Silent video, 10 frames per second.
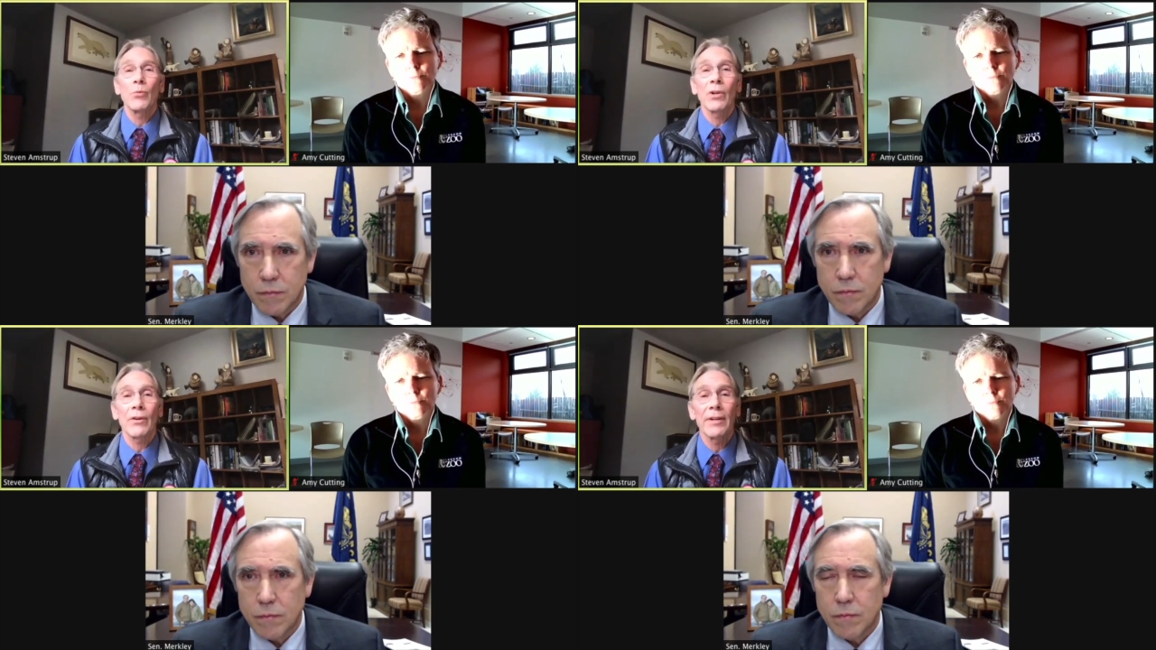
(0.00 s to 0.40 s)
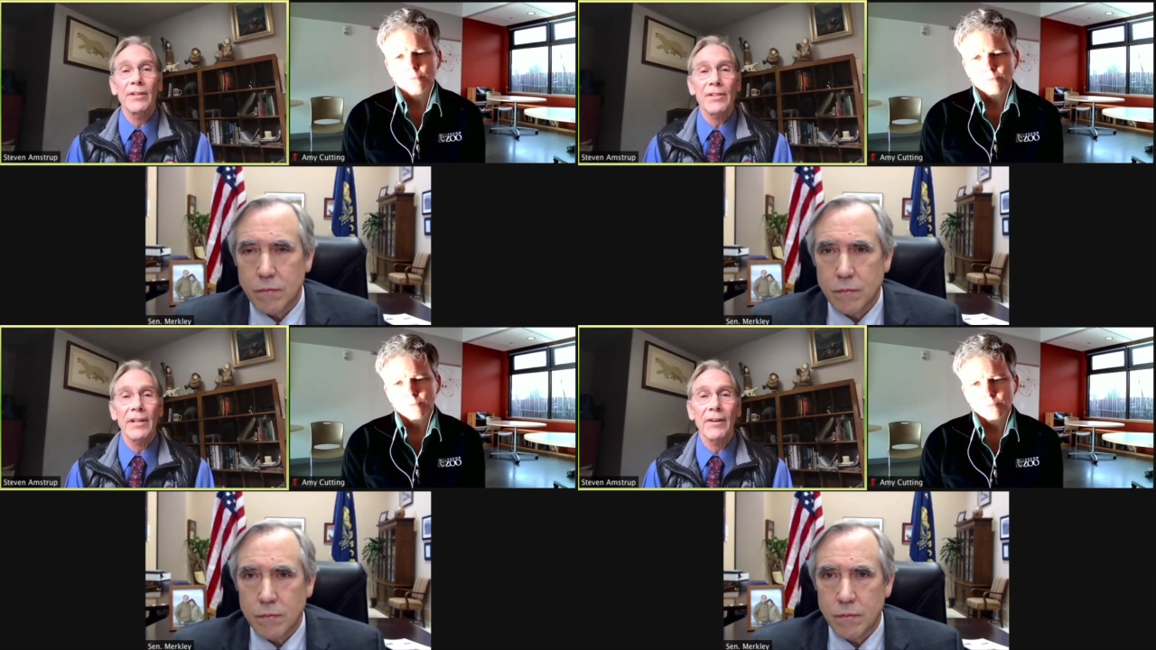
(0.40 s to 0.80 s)

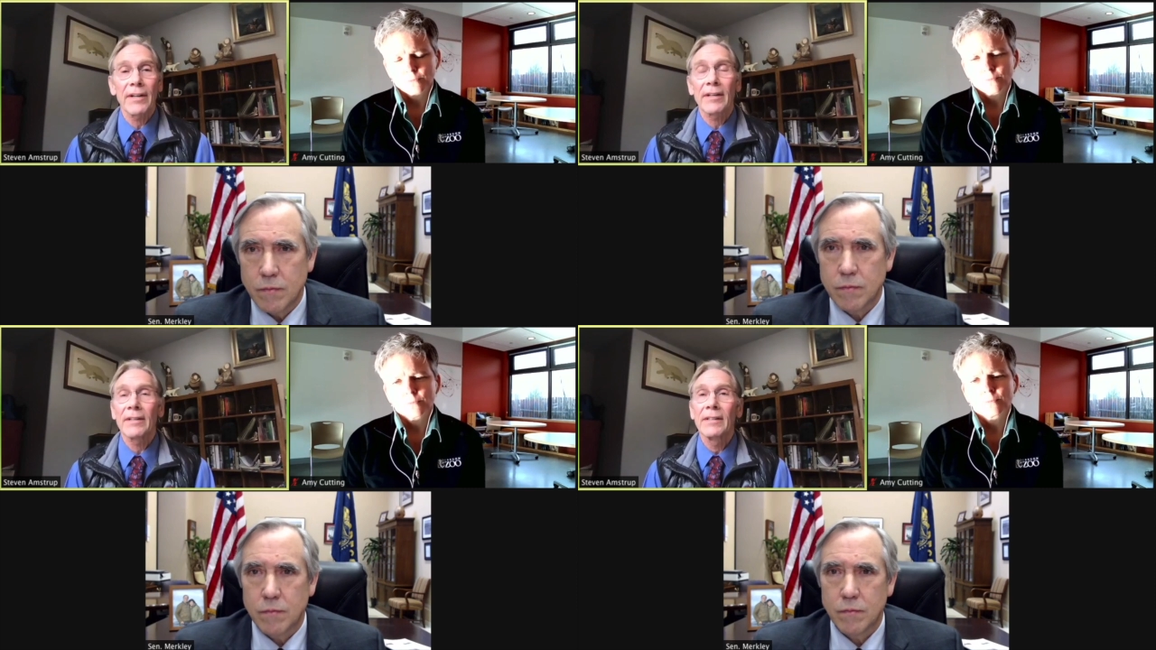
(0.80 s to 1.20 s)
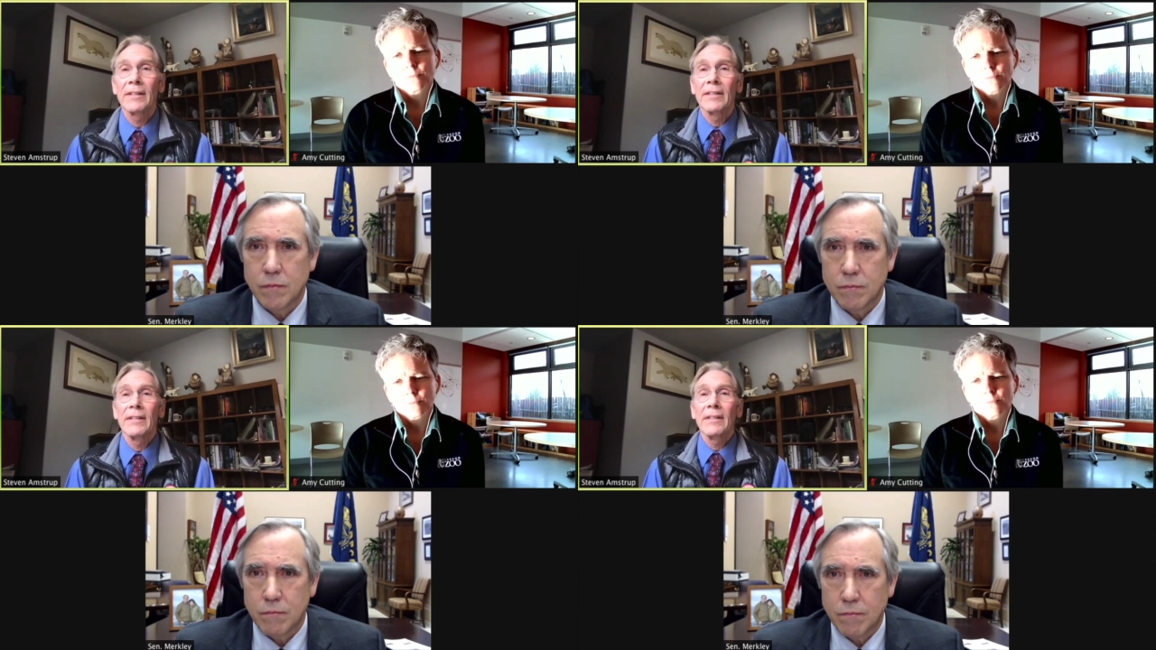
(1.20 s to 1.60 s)
Speaker 1: wilderness area.
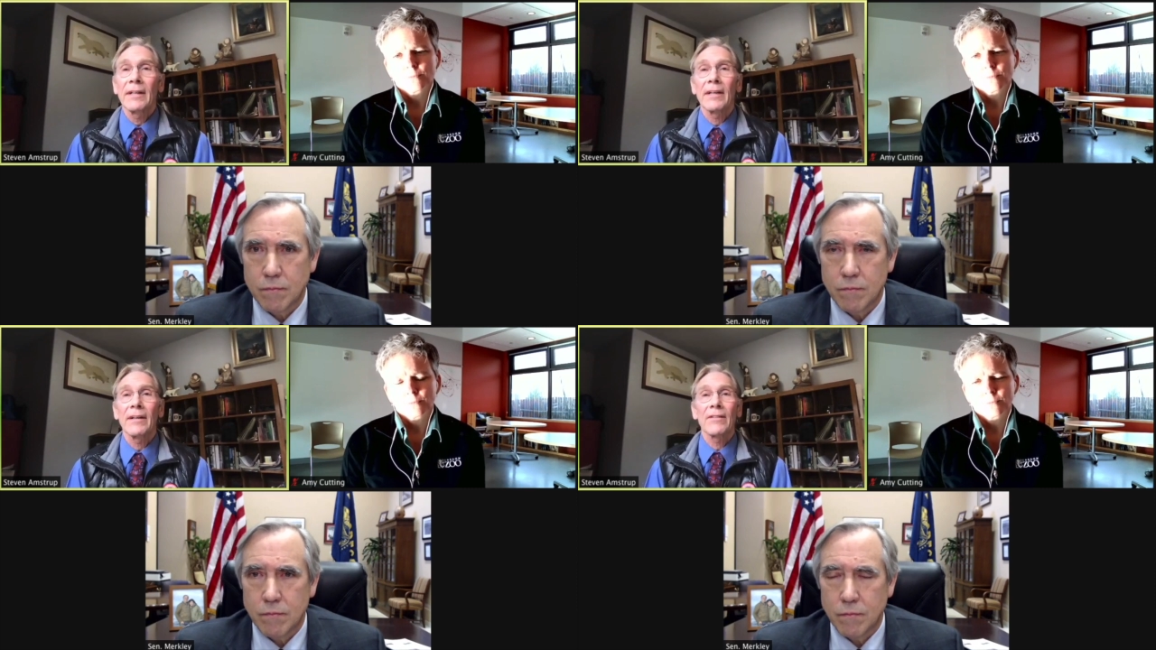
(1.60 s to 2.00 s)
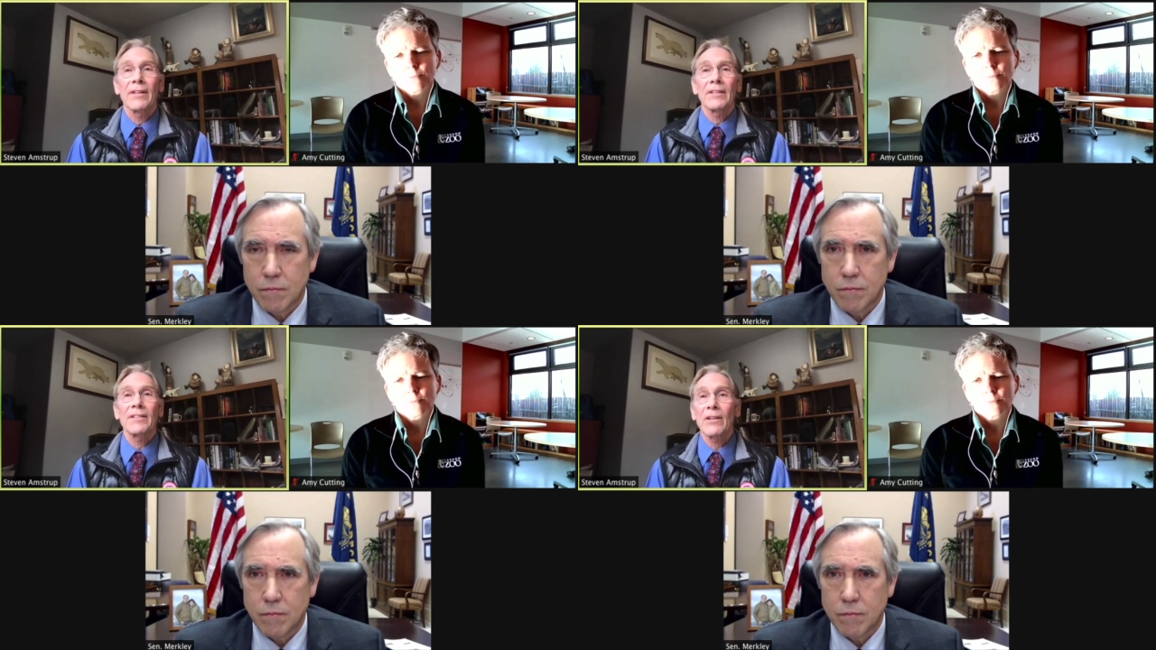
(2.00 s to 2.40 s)
Uh,
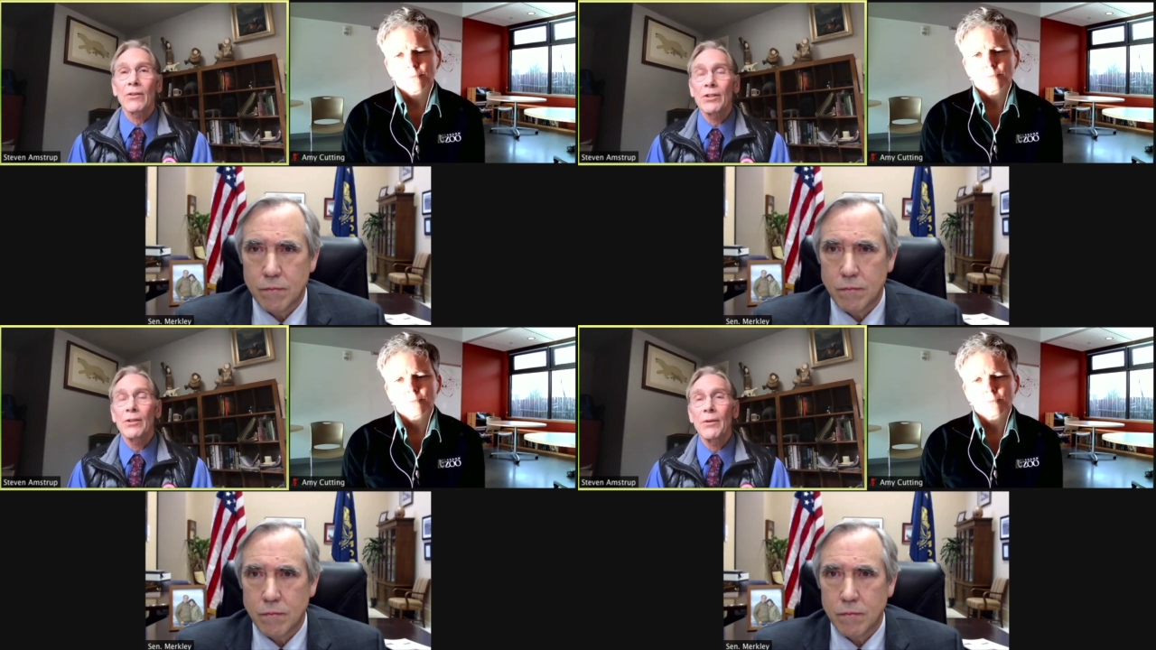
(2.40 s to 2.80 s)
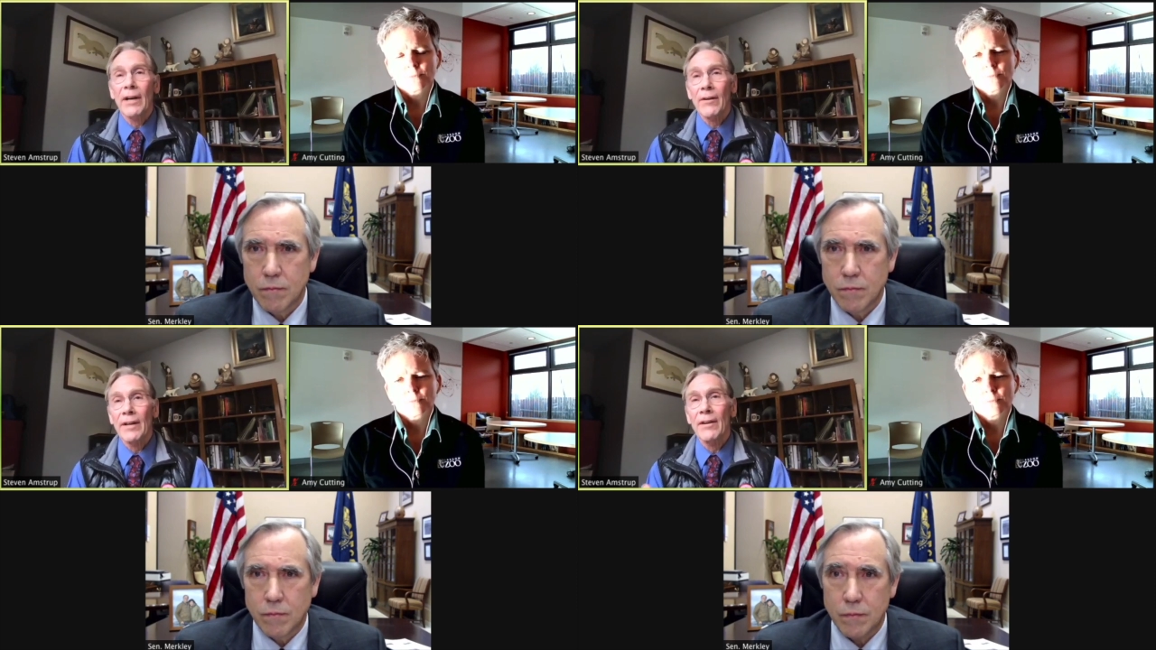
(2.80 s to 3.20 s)
the 1002
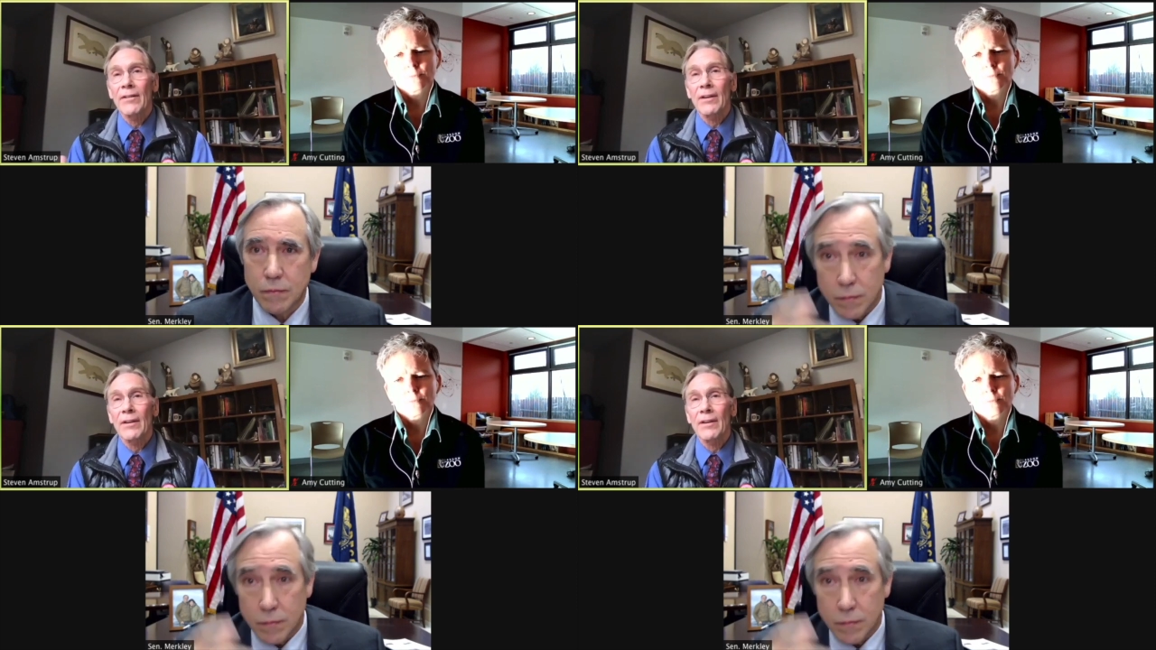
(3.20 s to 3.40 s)
area,